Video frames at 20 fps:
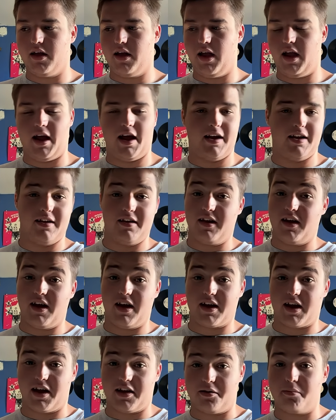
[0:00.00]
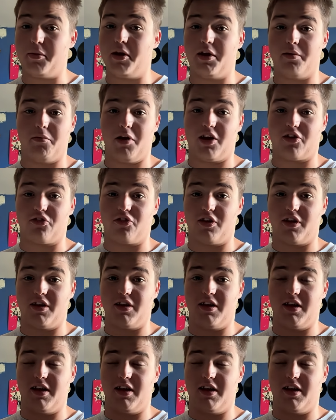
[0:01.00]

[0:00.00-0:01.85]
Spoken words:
And I got to meet him, actually,